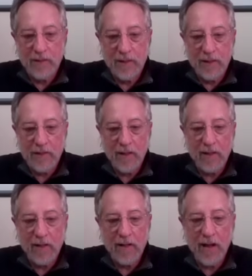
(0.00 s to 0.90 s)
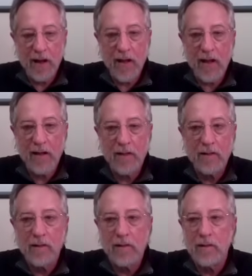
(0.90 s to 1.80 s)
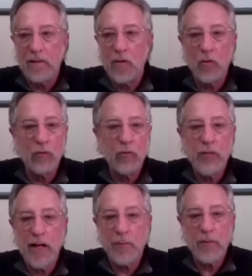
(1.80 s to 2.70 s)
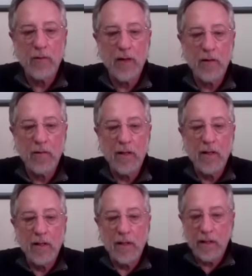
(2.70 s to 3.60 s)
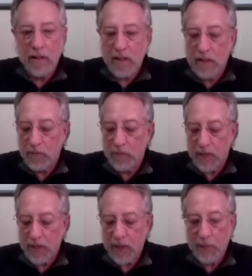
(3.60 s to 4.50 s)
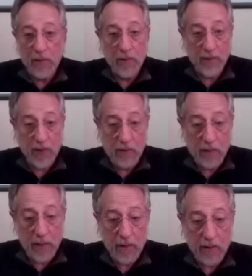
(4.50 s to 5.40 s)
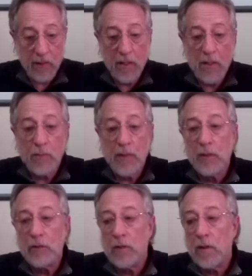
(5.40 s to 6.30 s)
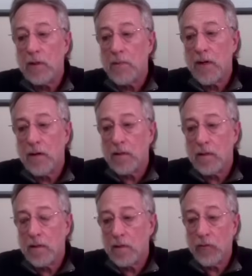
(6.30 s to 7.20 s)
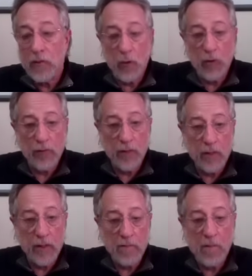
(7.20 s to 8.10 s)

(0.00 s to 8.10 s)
It's like I had a, a whole new chapter now, and I became an investigator. People talk about um, remote viewing.